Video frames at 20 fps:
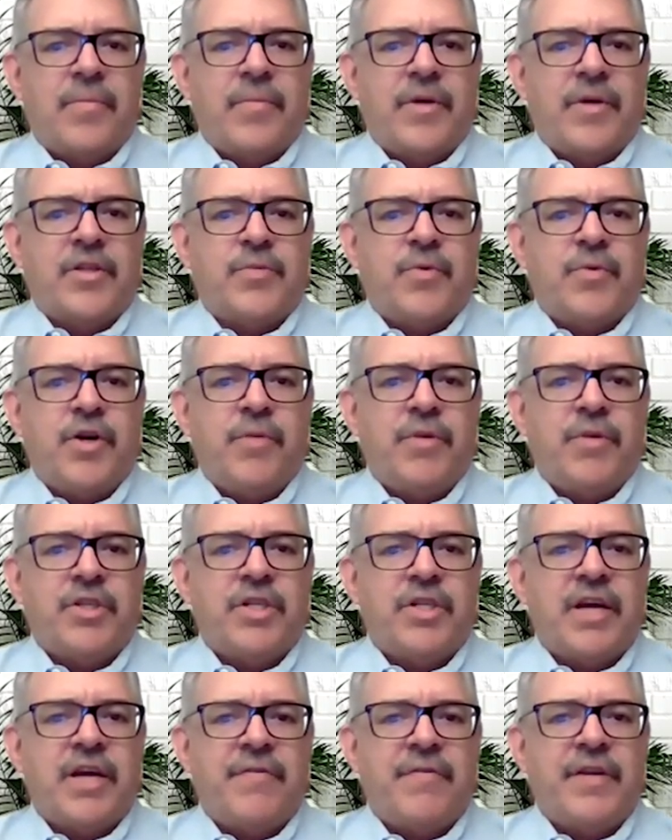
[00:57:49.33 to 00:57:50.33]
It's pretty much
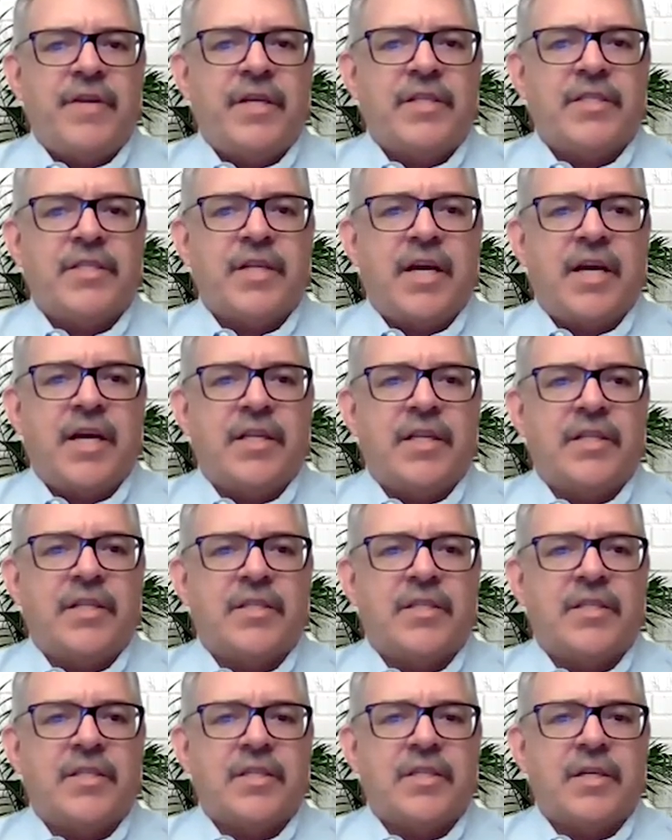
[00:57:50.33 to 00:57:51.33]
a deafening
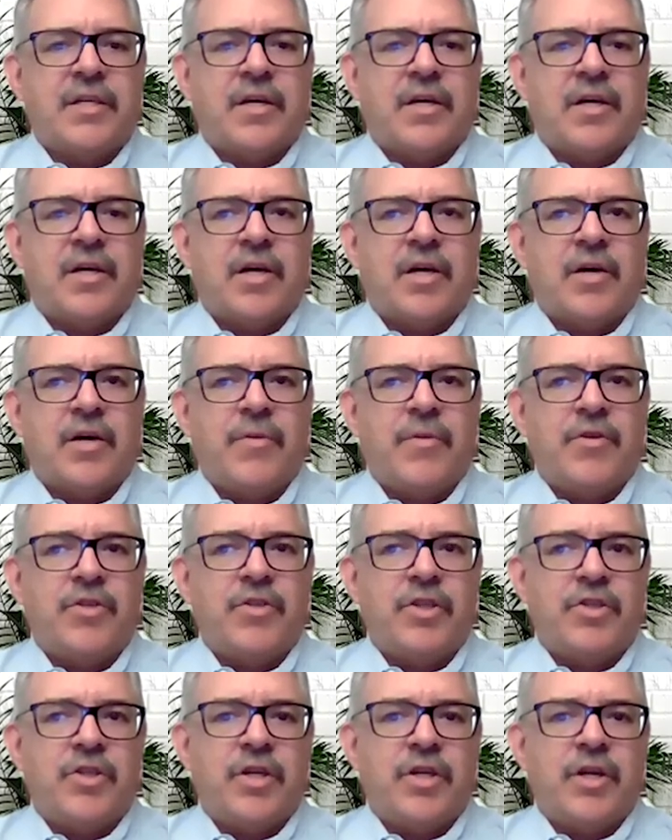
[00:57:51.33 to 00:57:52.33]
silence. It
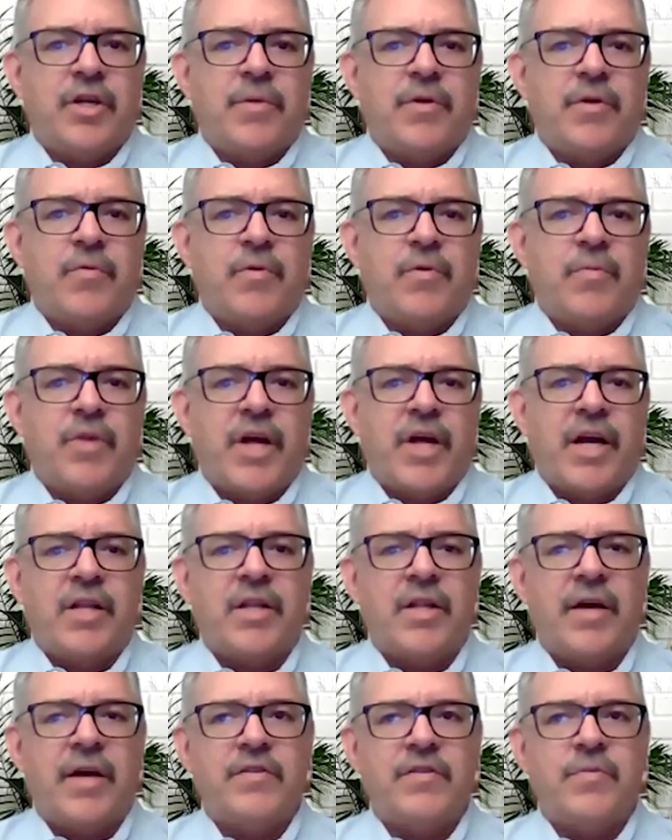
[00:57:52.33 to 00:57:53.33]
was interesting. I mean, when
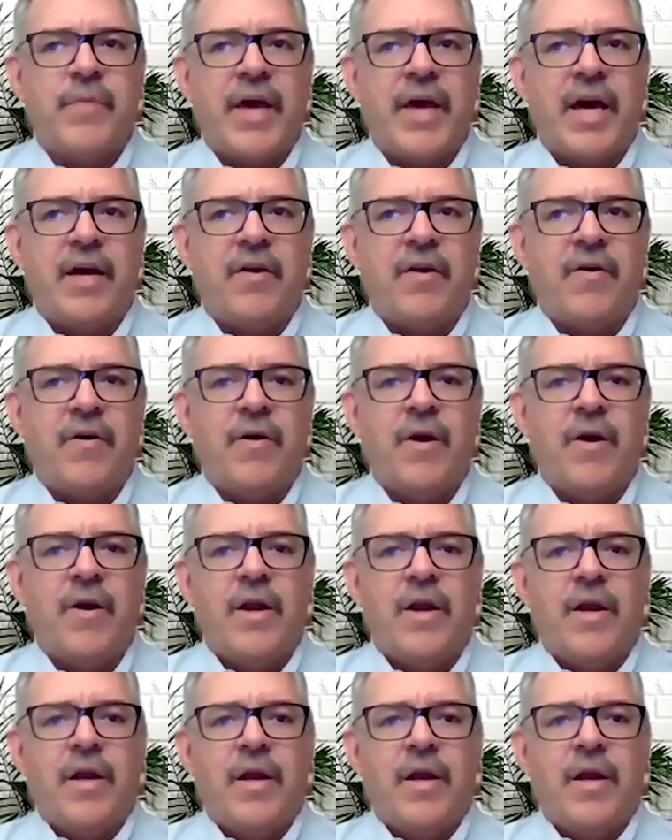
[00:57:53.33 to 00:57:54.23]
Black Lives Matter,